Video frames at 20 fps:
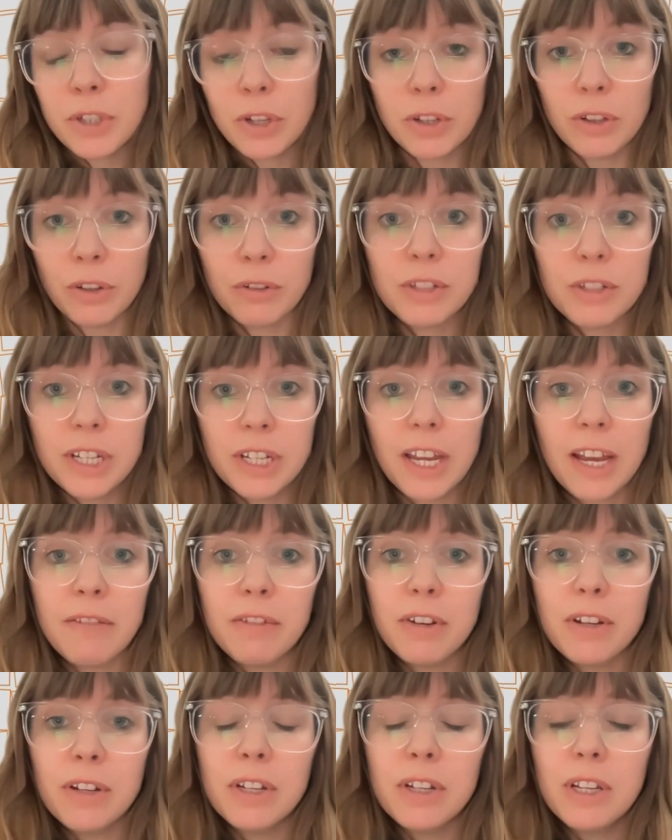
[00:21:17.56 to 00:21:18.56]
to go
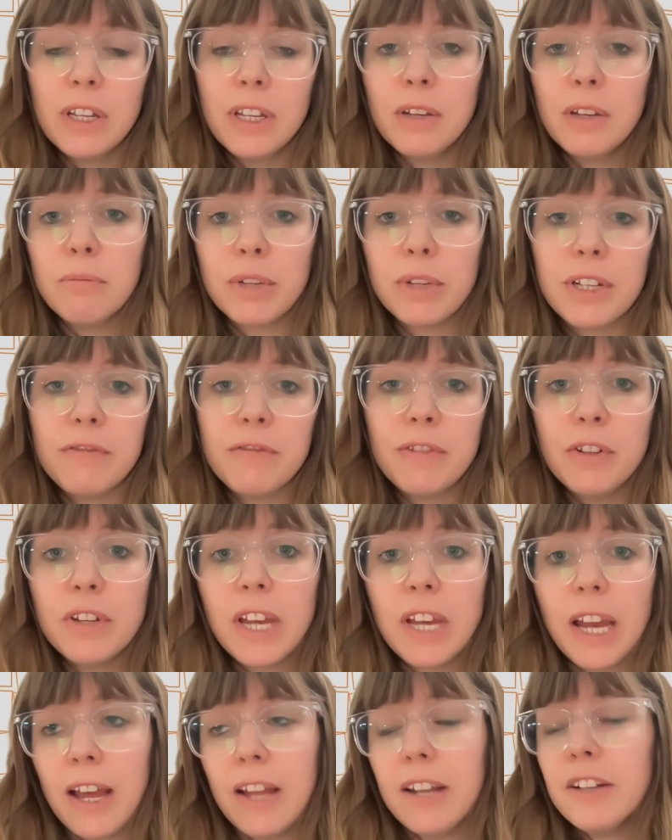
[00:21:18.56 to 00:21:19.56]
together. But if you
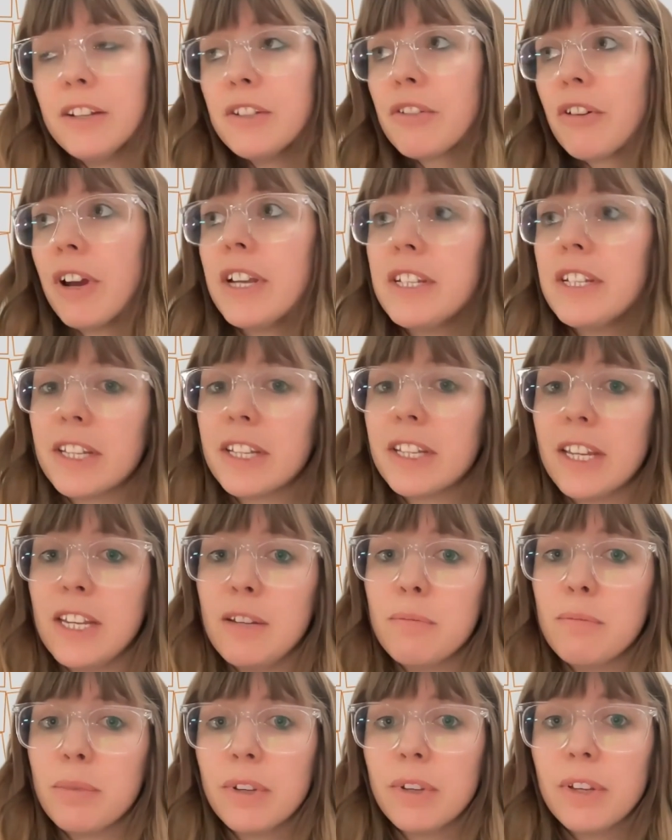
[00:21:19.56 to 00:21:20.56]
can, try to
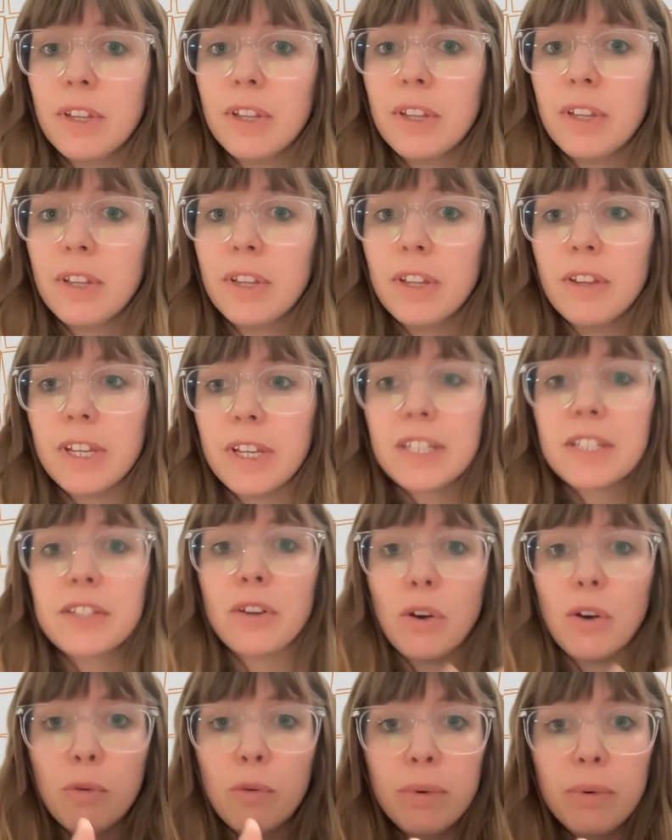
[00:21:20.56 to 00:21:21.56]
keep
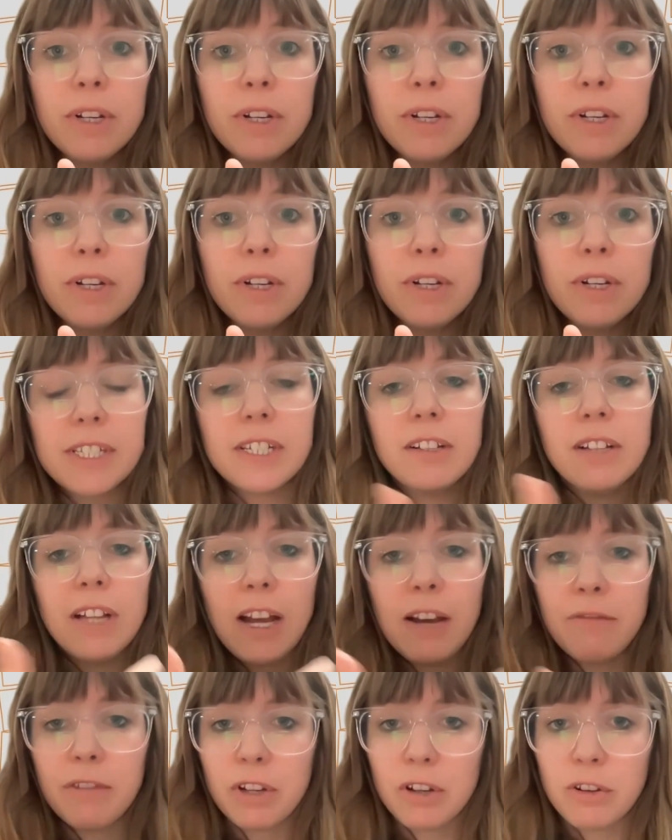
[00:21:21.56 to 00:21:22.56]
things open and
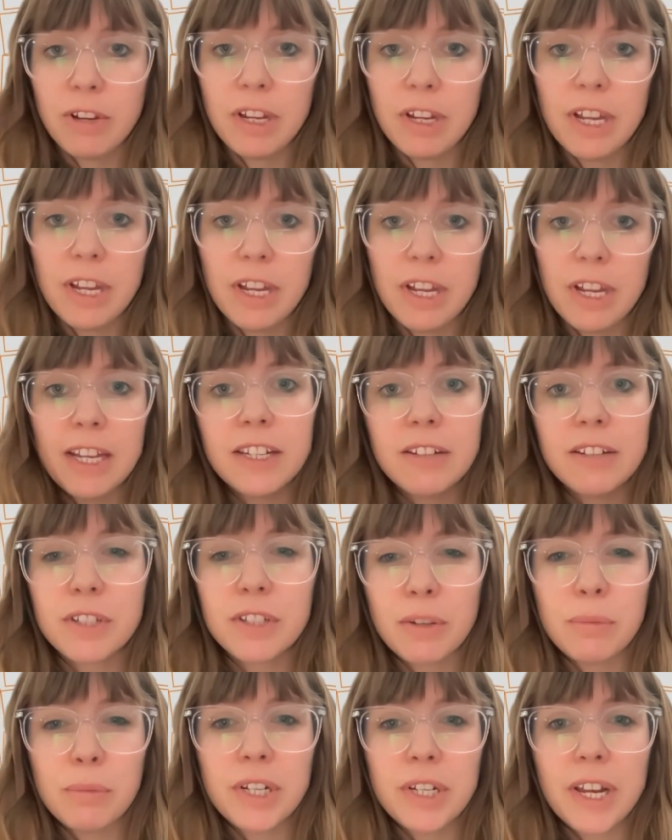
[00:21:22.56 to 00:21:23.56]
still have a
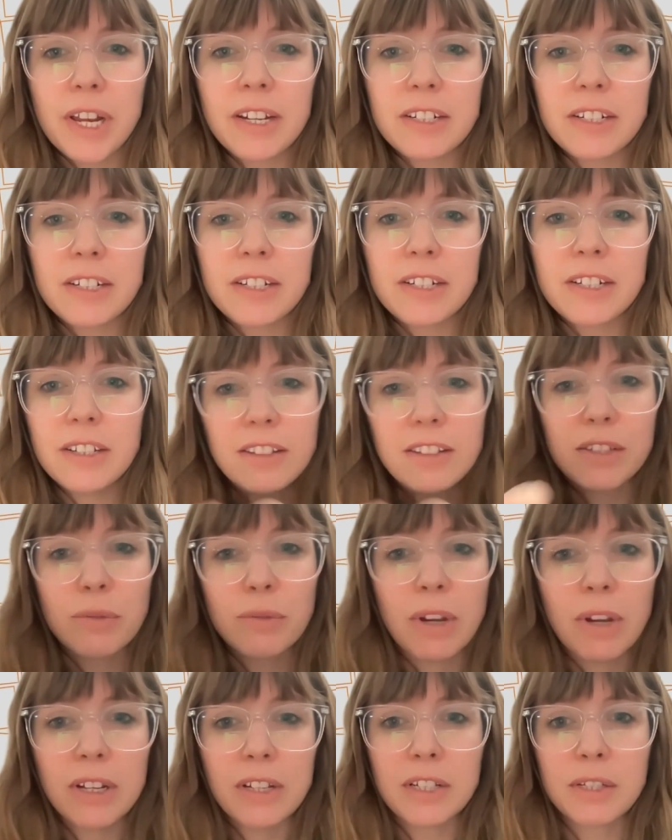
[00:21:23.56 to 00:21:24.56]
creative subject,
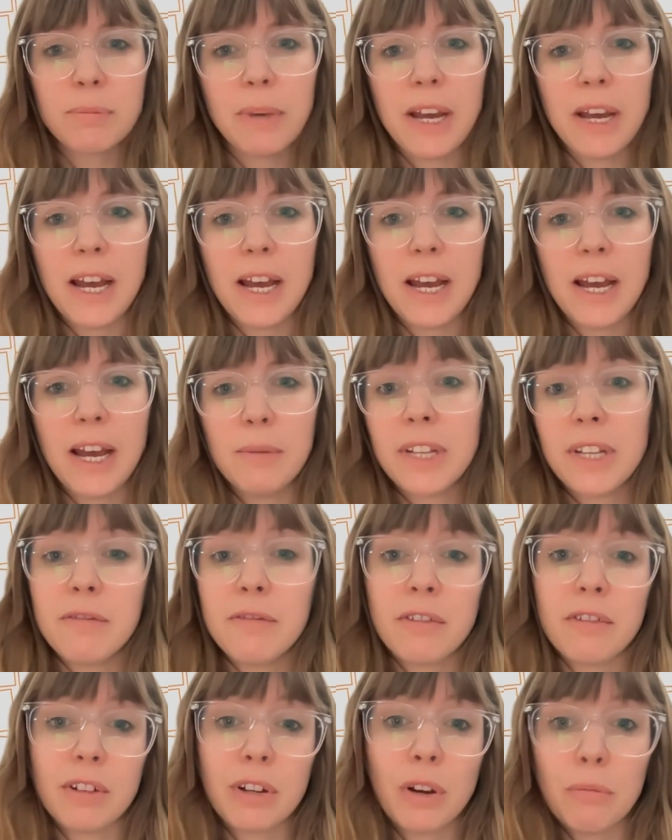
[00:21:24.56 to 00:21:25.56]
as well as
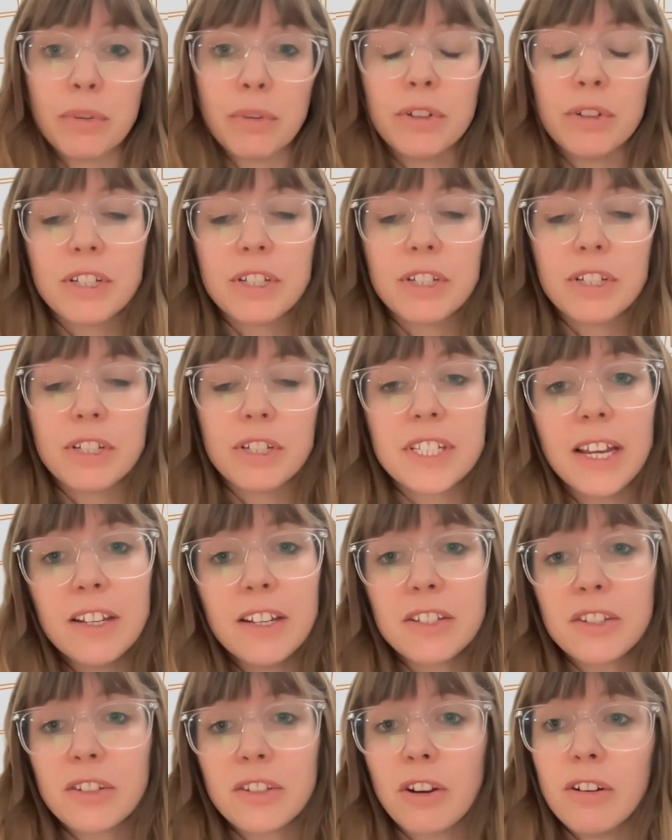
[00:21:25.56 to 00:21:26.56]
perhaps either a computer
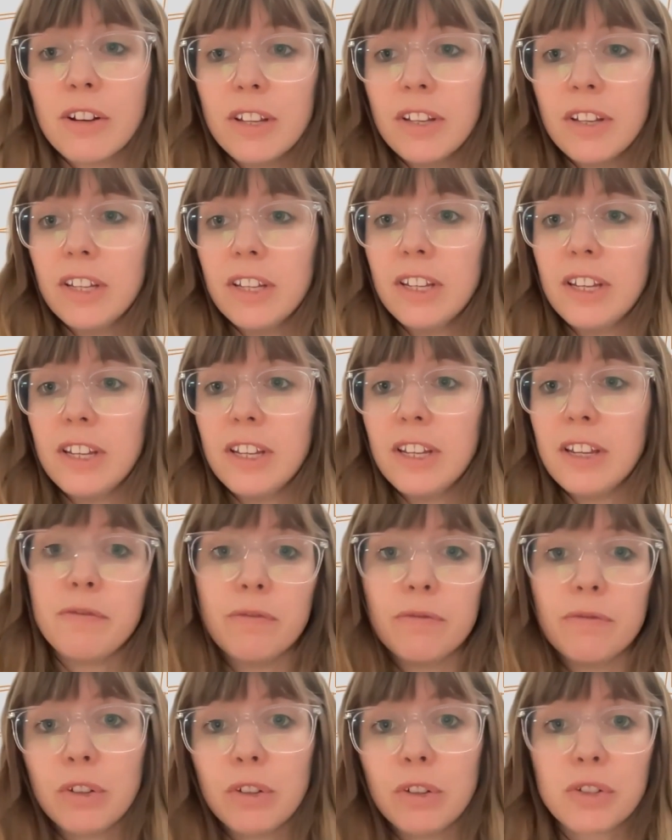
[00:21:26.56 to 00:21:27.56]
science, or
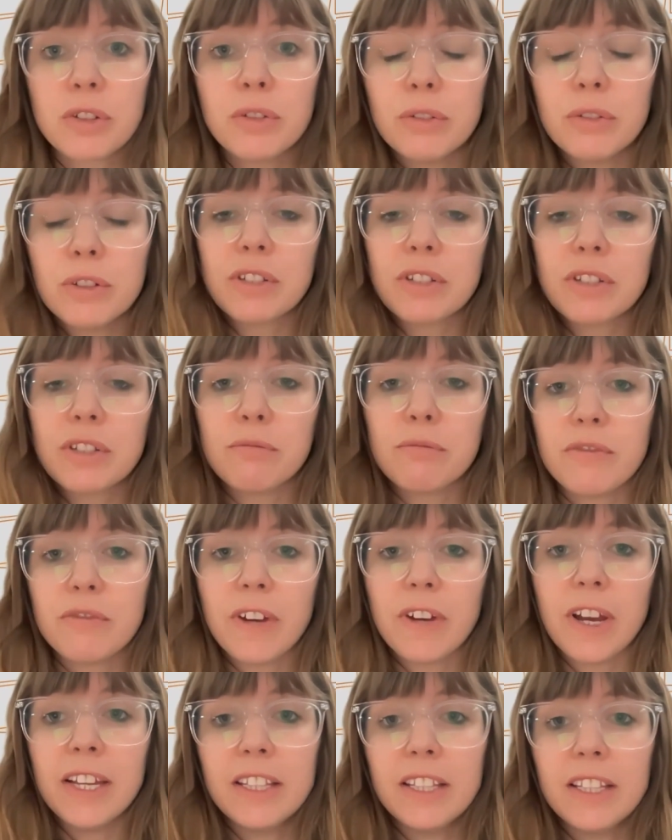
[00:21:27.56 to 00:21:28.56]
if your school
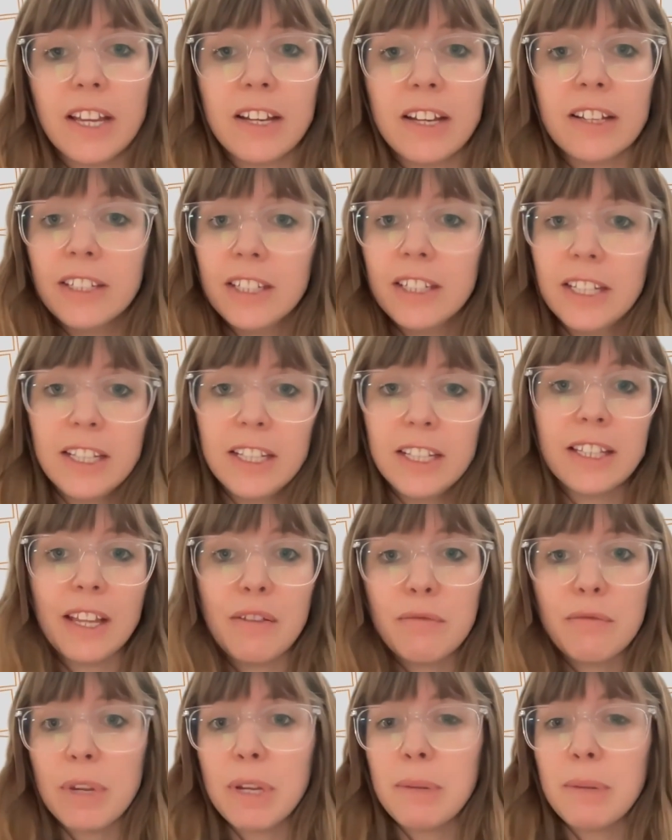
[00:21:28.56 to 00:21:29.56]
doesn't provide that,
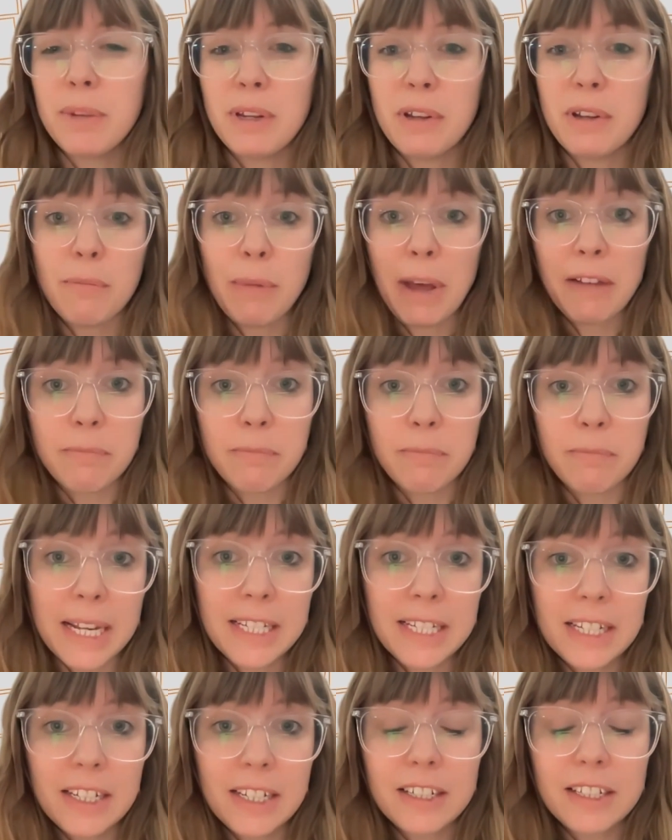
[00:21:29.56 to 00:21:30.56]
then maybe a
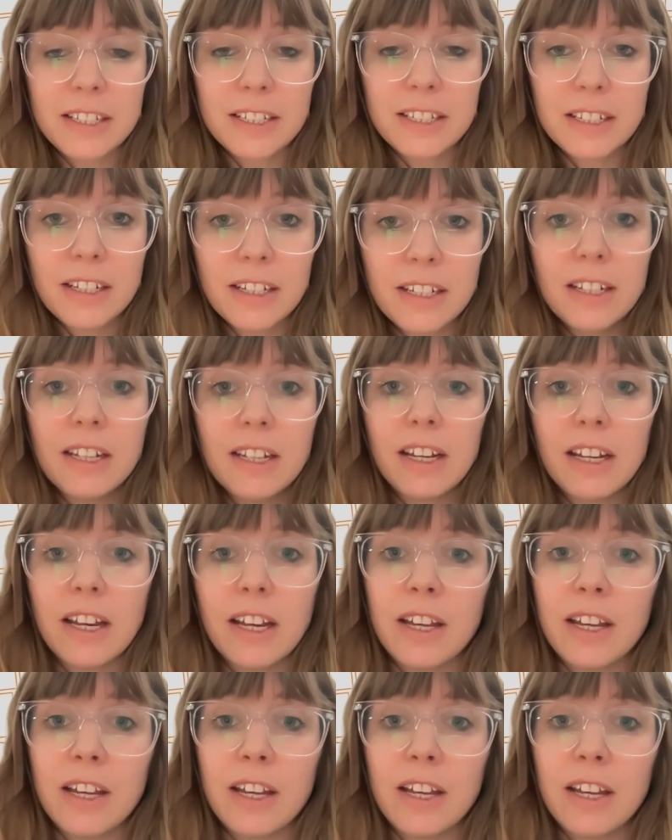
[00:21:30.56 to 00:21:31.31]
mathematics,